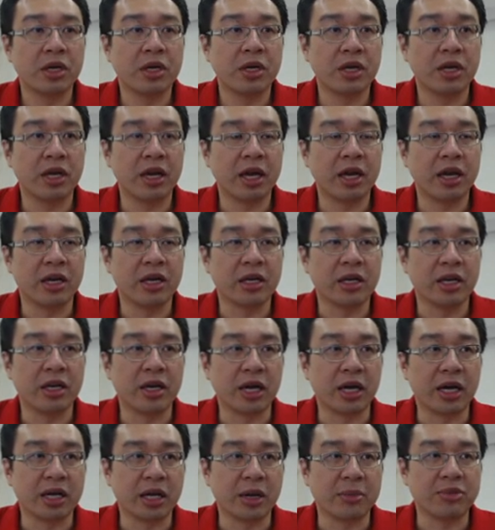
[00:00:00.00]
Then the
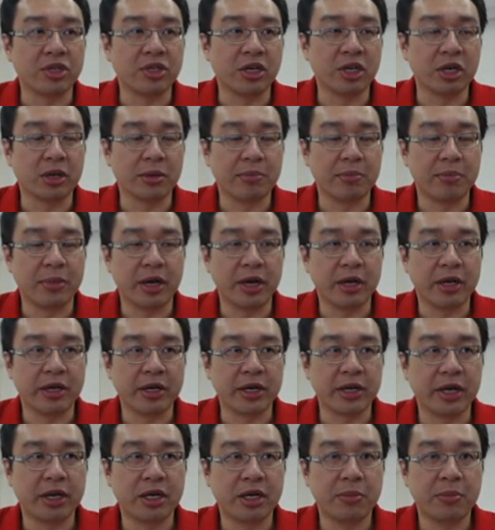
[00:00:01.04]
knight capture back
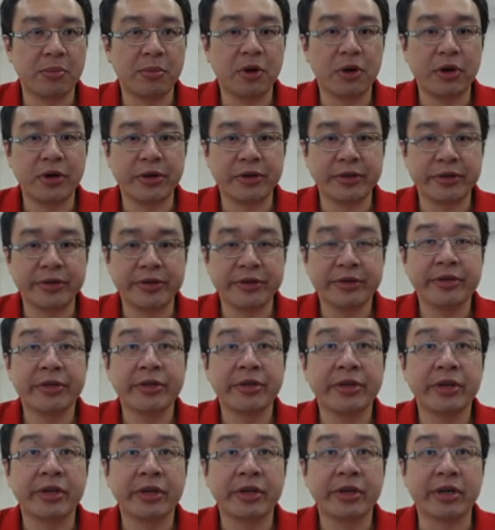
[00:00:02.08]
again the pawn,
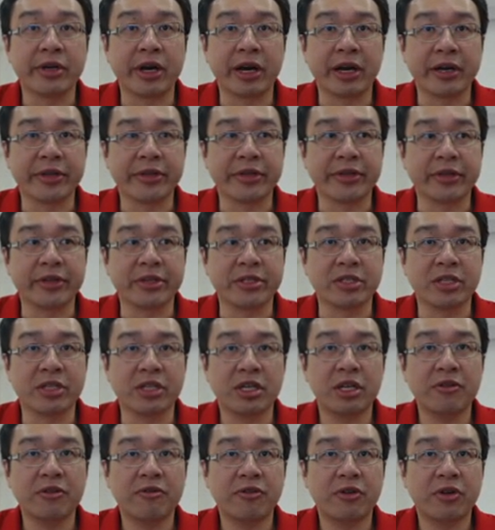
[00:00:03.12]
knight takes
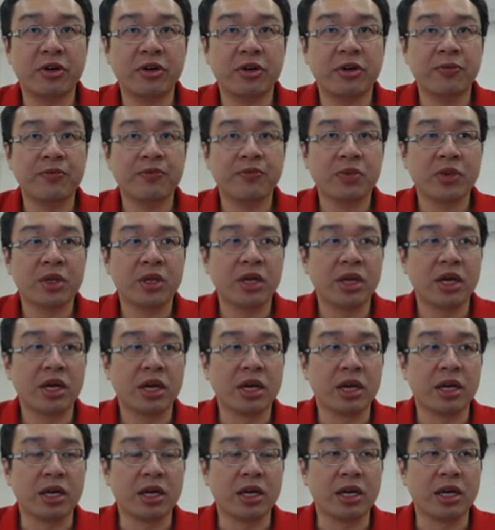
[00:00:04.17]
d4,
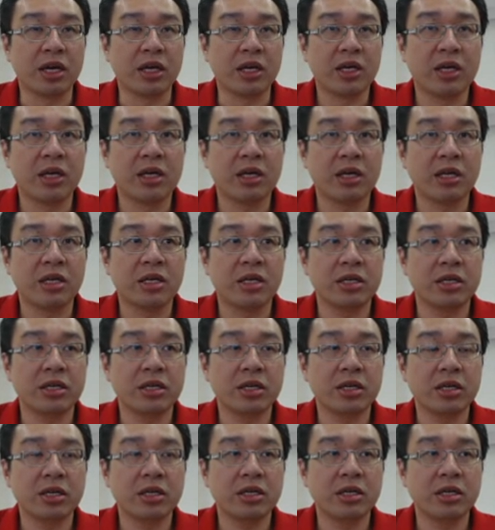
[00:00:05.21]
and here